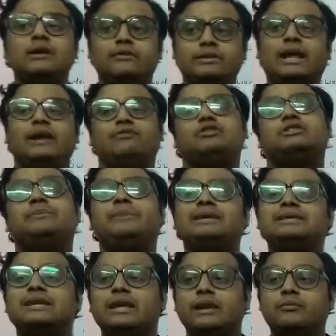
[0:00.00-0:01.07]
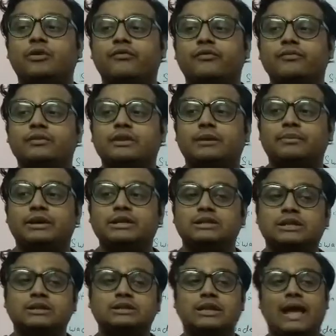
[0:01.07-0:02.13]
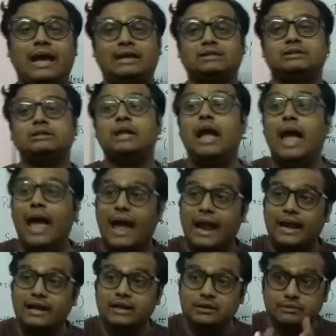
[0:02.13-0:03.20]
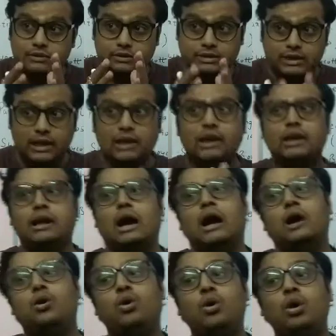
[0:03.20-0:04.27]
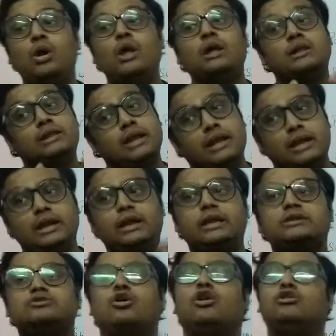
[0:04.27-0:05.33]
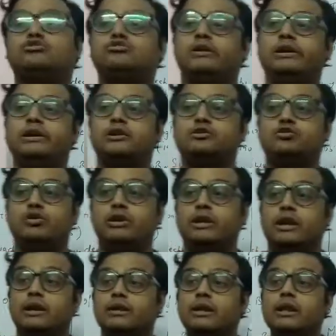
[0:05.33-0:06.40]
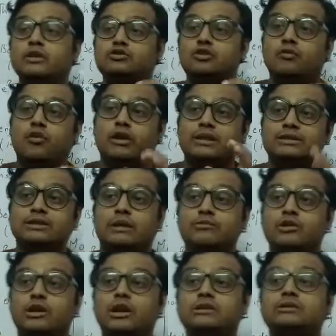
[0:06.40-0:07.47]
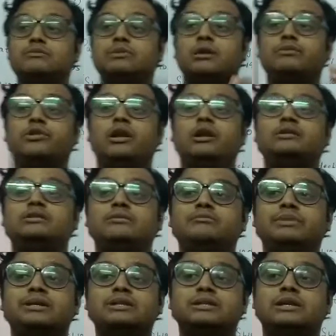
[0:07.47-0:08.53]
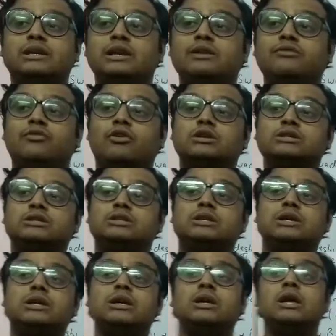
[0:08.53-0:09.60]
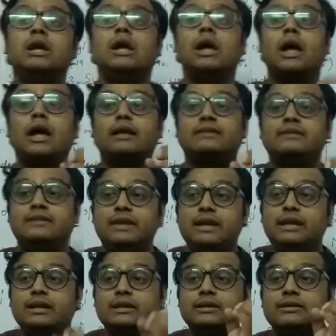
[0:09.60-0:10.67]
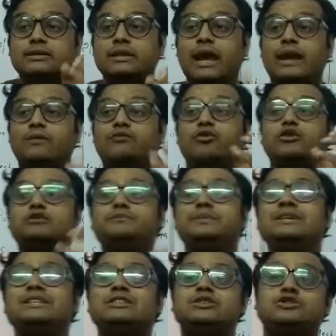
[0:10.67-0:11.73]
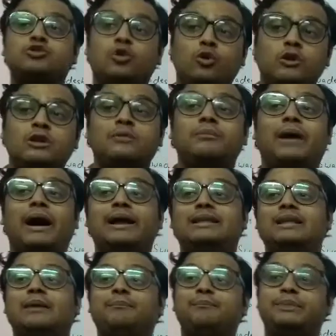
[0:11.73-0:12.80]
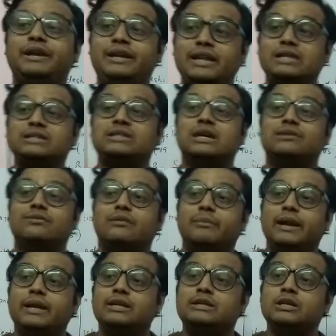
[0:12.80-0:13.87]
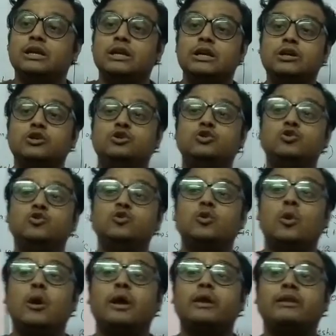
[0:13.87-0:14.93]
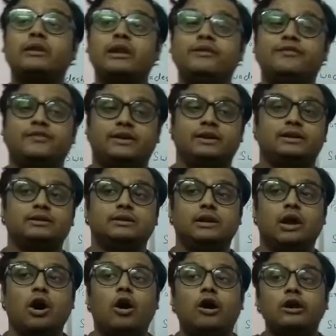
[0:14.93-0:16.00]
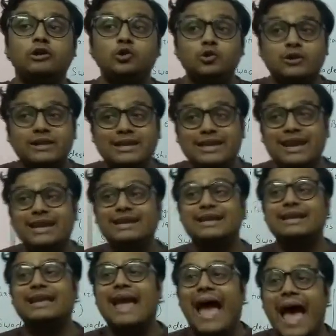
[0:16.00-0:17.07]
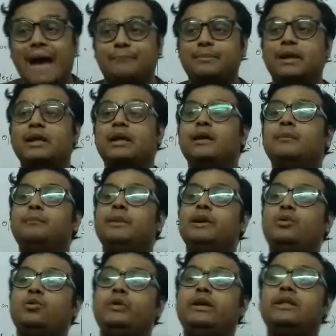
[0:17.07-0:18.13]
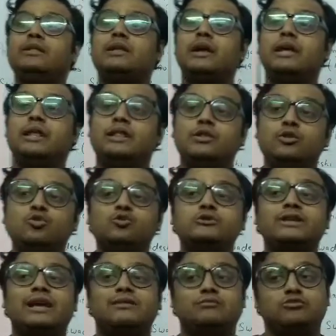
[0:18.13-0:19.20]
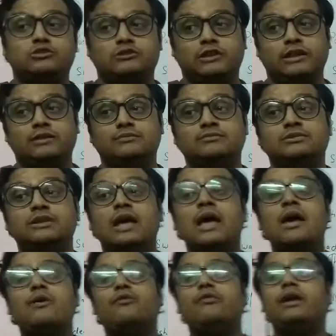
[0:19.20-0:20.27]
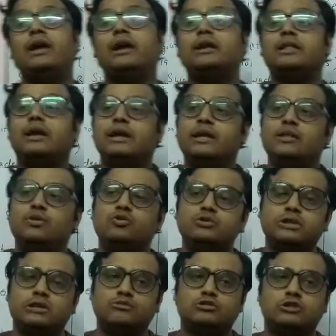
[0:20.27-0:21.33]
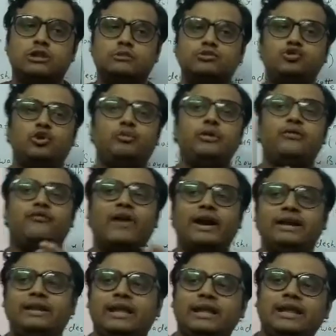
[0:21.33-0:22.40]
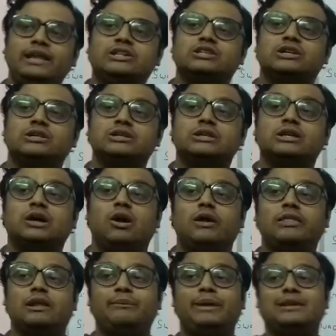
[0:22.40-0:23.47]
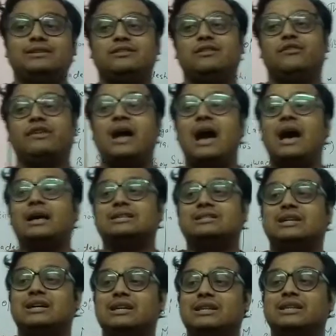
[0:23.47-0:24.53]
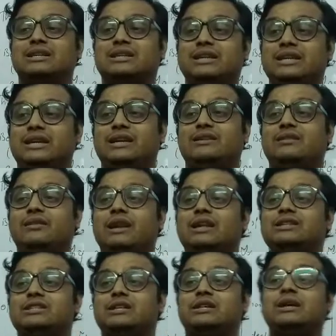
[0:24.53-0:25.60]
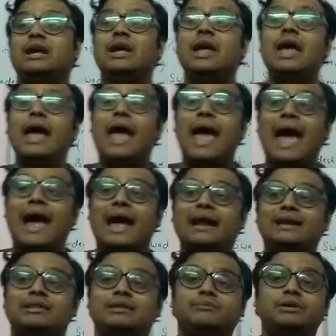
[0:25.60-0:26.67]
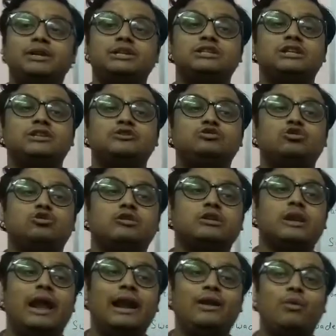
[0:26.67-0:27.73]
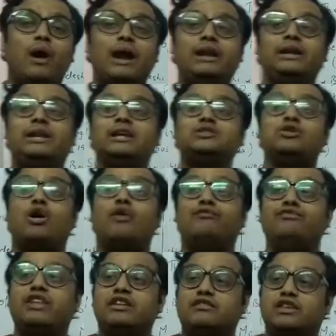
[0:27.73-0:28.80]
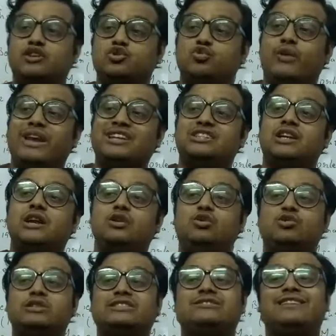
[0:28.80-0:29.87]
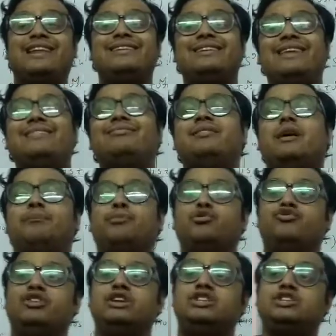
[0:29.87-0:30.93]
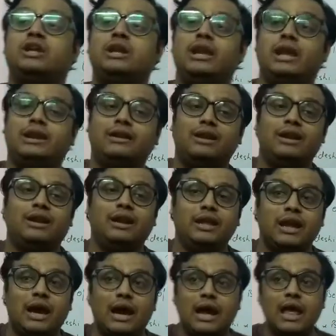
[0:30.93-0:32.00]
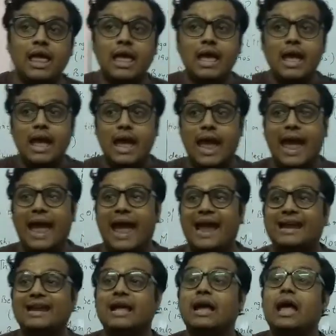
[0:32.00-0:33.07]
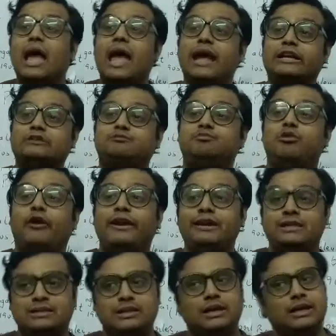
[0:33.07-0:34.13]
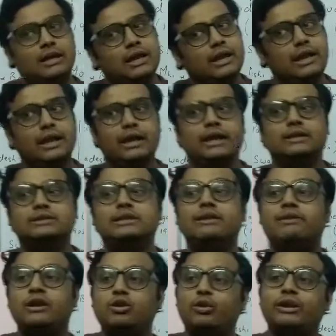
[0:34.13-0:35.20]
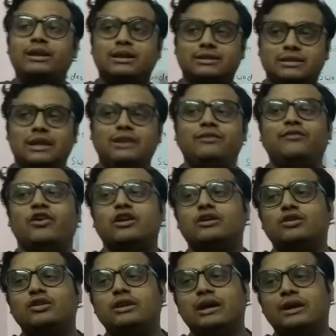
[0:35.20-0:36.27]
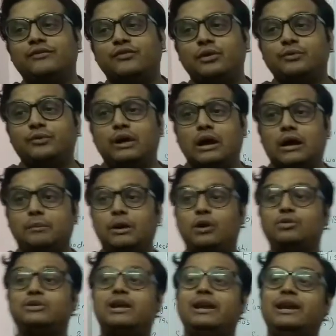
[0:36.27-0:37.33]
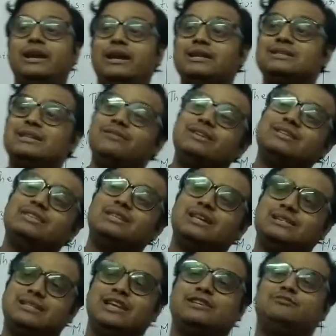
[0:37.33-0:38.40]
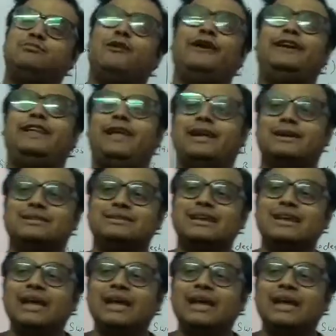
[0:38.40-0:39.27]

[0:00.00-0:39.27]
That was the basic aim of the Britishers, and till now the Indians also understood this. So what is communalism? Communalism basically was the seed that was being sown by the British government to rift or to create a gap between the Hindus and Muslims, where the Hindus and Muslims should be fighting each other on the basis of caste, color, creed, religion, and the Britishers took advantage of this situation to strengthen their position in India and exploit the Indians. They were doing nothing for good about the Indians, they were just exploiting us.